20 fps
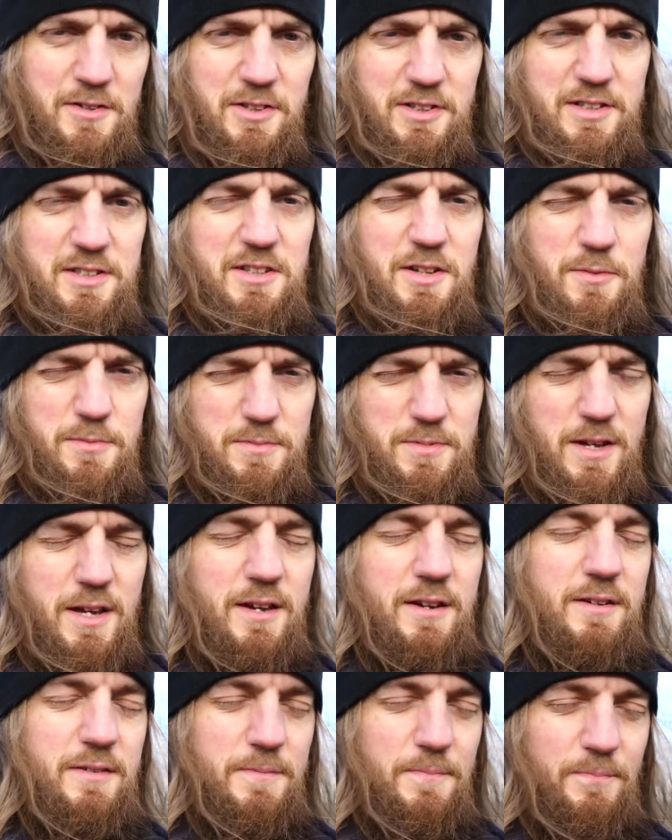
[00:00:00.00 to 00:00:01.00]
like, you
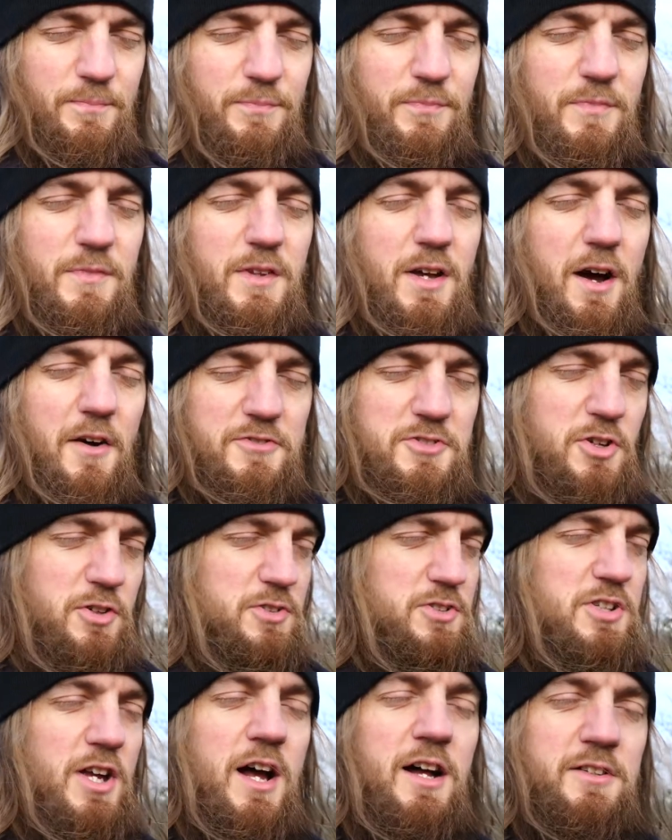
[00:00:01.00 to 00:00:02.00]
know, I've
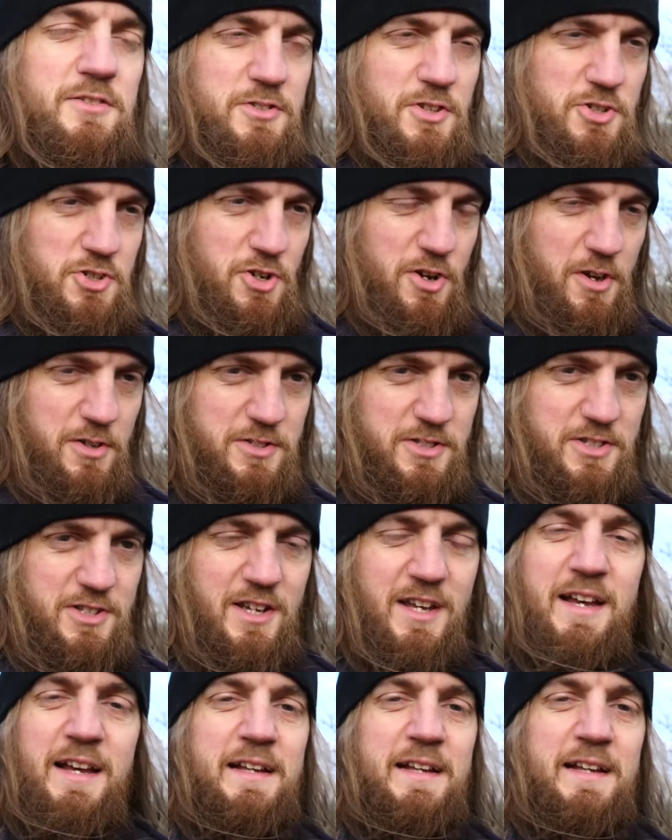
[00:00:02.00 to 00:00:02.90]
took tons of shots,